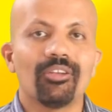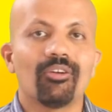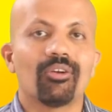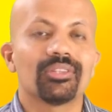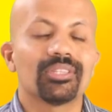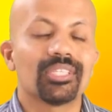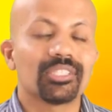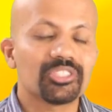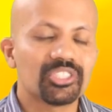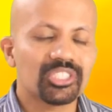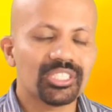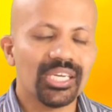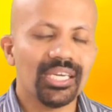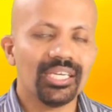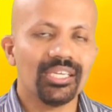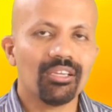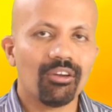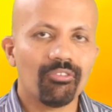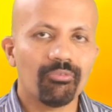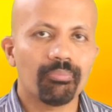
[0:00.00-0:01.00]
it on the
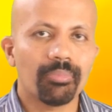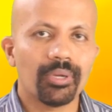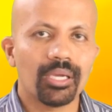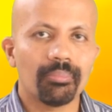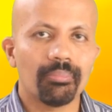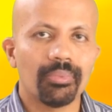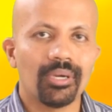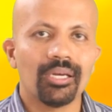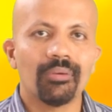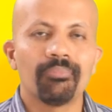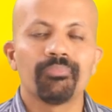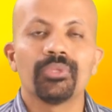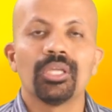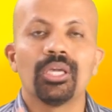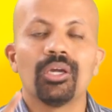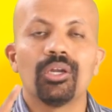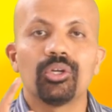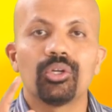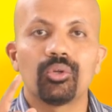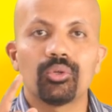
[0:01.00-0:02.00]
sheet of paper
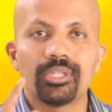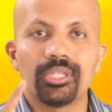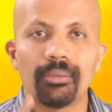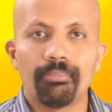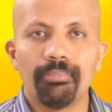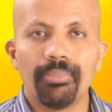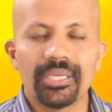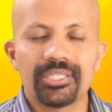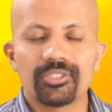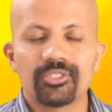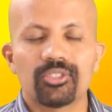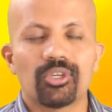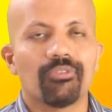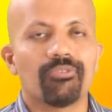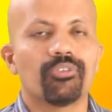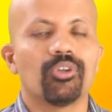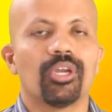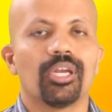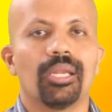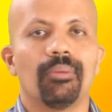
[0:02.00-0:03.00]
to the best
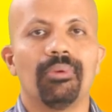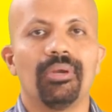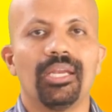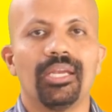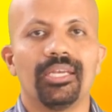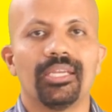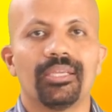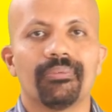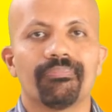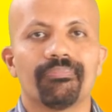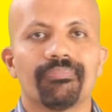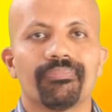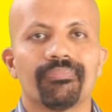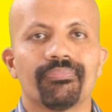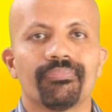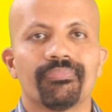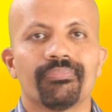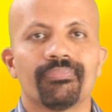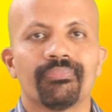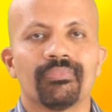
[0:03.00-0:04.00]
of your ability.
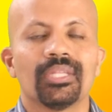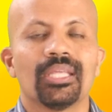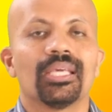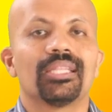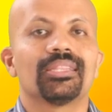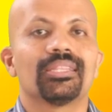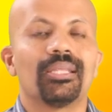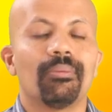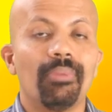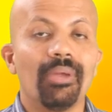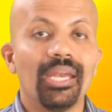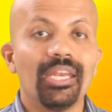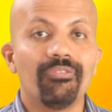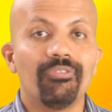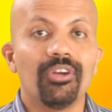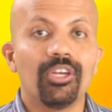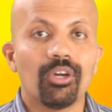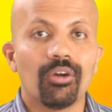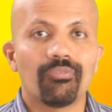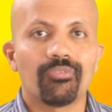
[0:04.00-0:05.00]
The
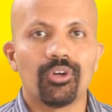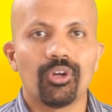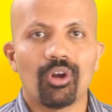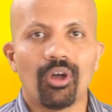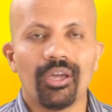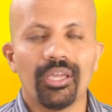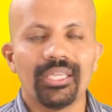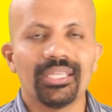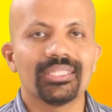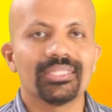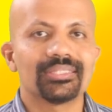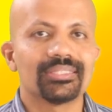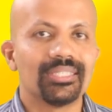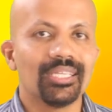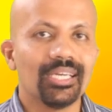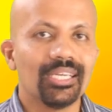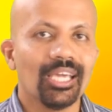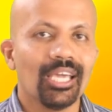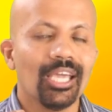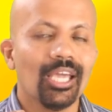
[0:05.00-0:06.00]
benefit of drawing is
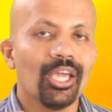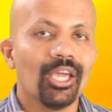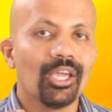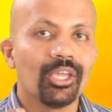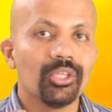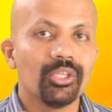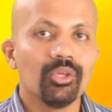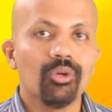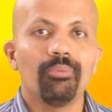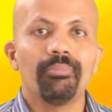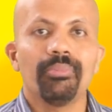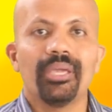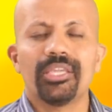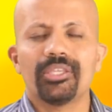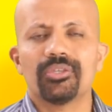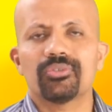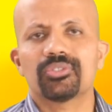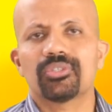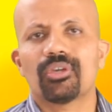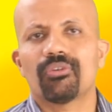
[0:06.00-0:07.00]
that you make
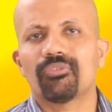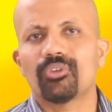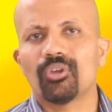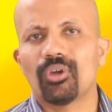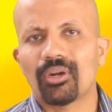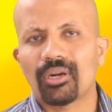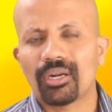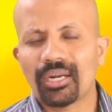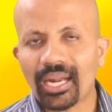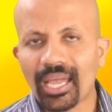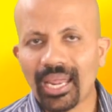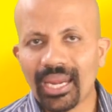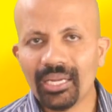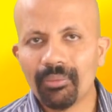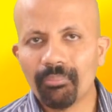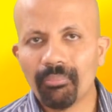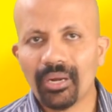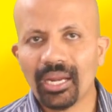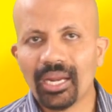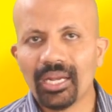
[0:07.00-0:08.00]
use of your
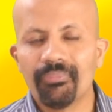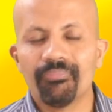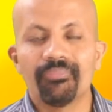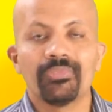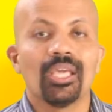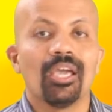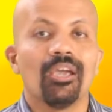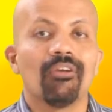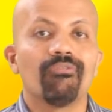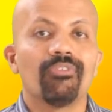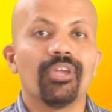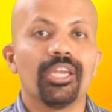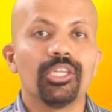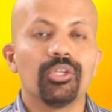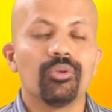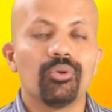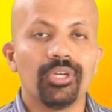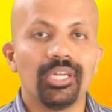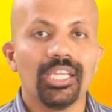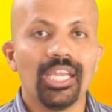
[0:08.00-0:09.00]
right brain when
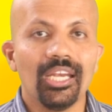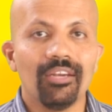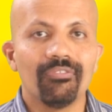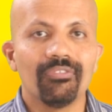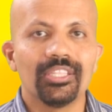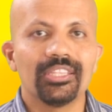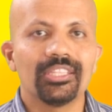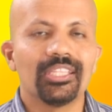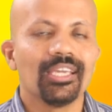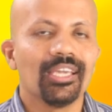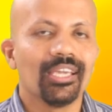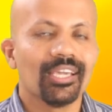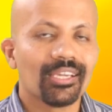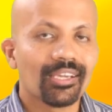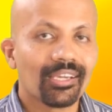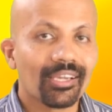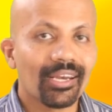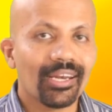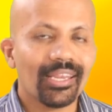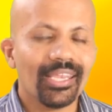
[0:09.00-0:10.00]
you deal with
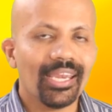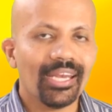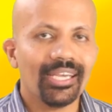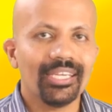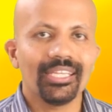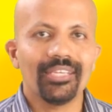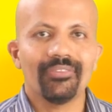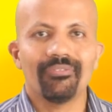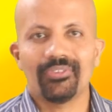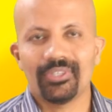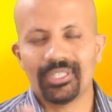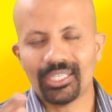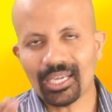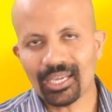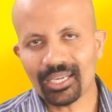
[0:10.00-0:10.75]
creative